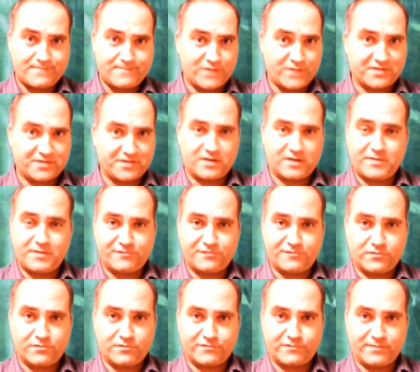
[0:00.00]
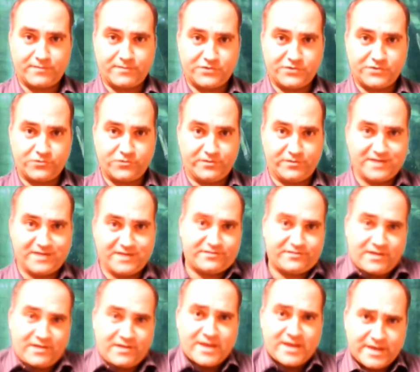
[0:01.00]
Nothing could be further from the truth.
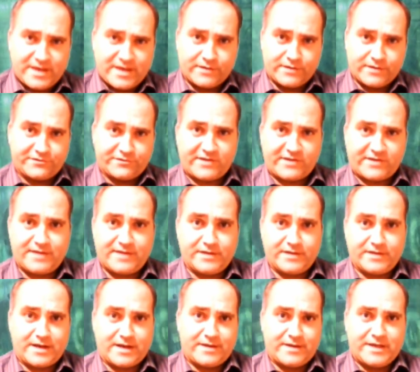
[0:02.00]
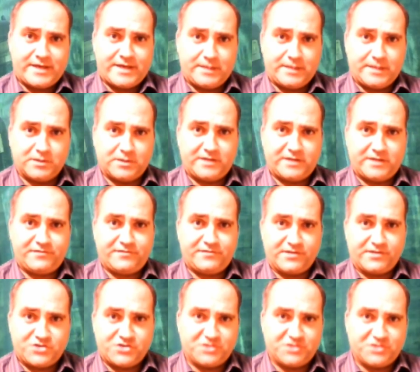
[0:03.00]
Yes, he'll say that he believes
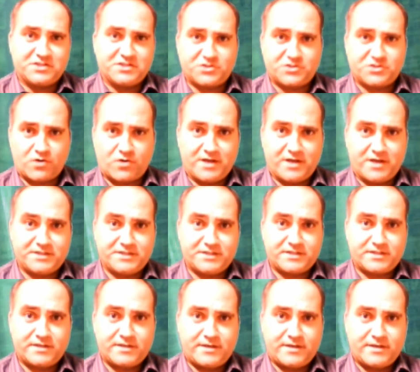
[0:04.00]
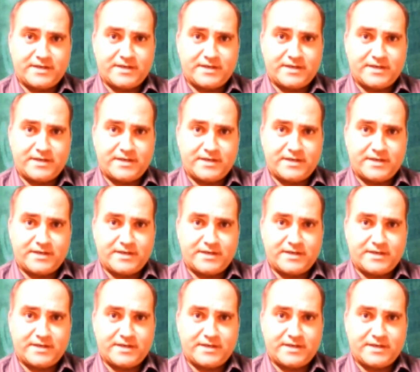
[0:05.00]
that Jesus Christ